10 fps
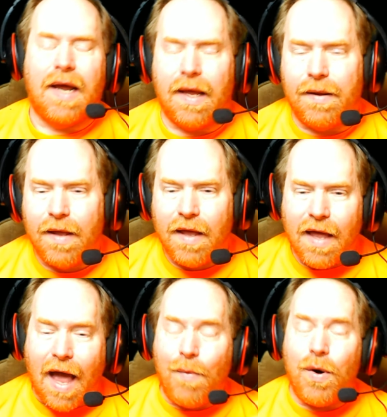I
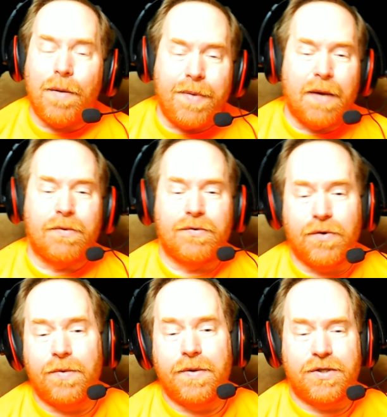want to be able to
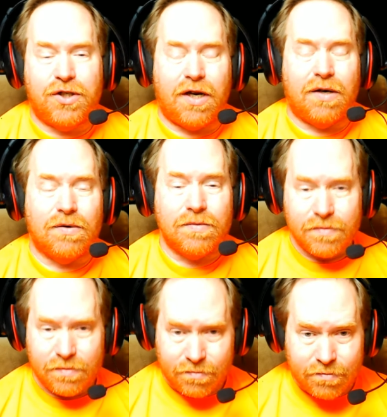grow this channel
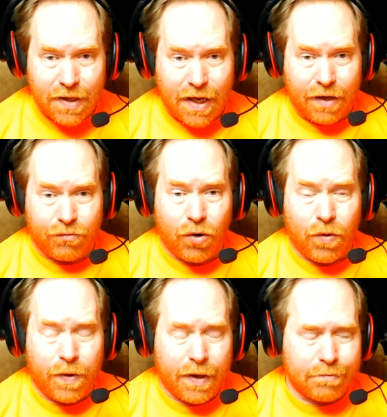and
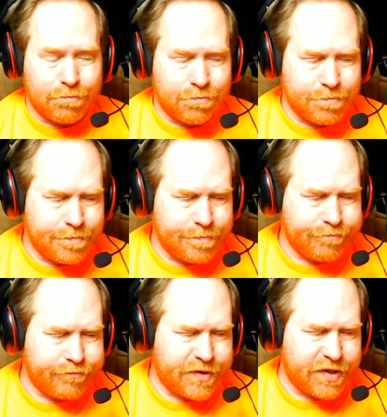grow it up,
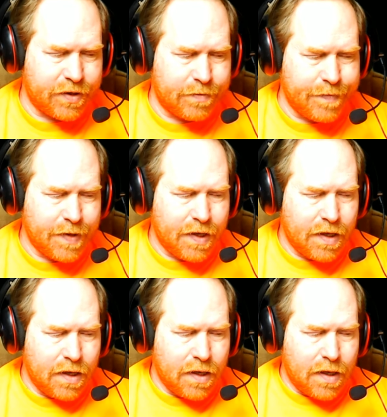so,
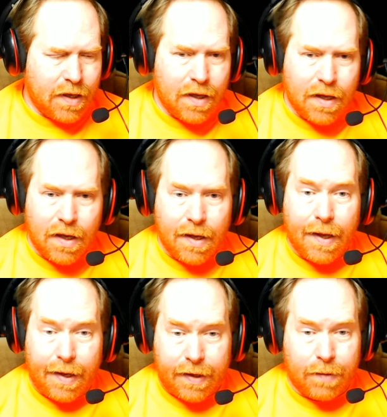
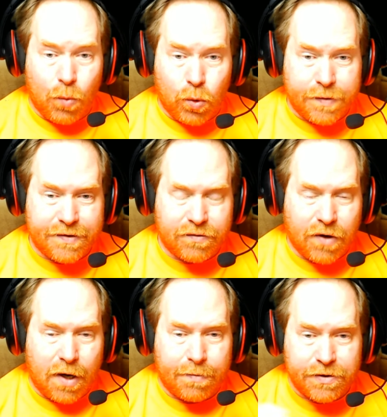and get more
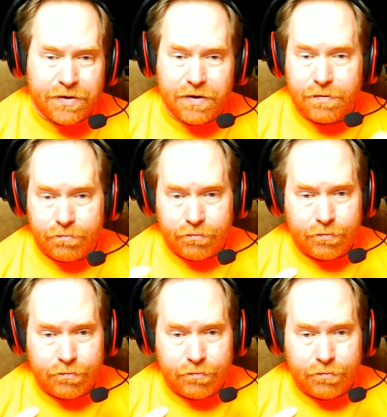subscribers and